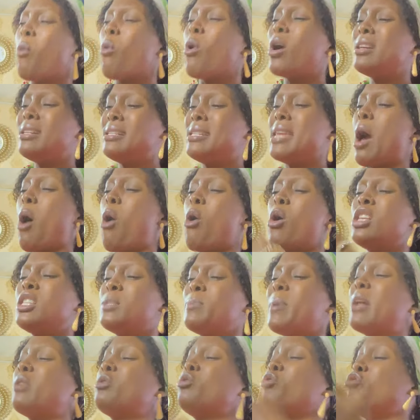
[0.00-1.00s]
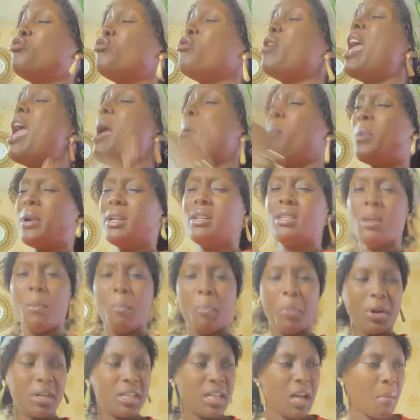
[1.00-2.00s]
want their husband to do
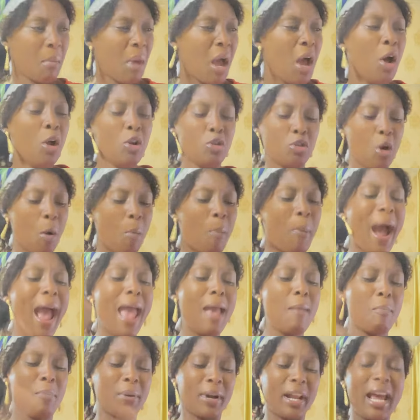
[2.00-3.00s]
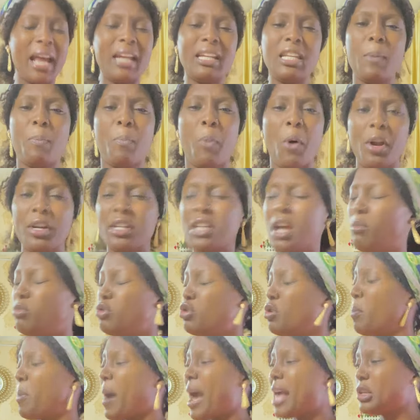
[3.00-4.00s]
everything for them. To buy bread for them,
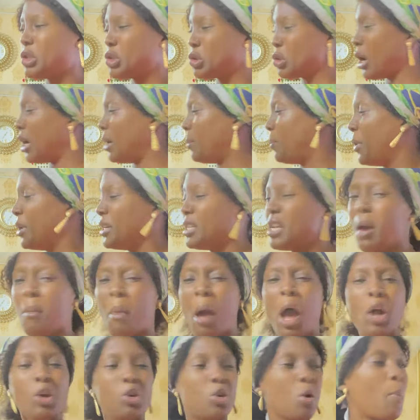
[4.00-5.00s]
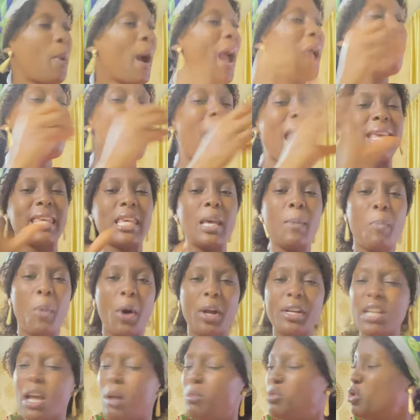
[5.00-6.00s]
to buy salt for them, to buy maggi
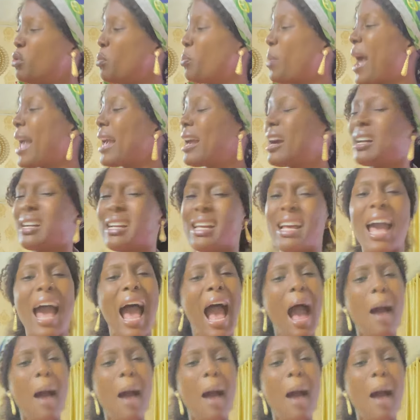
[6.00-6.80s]
for them, to buy carrot.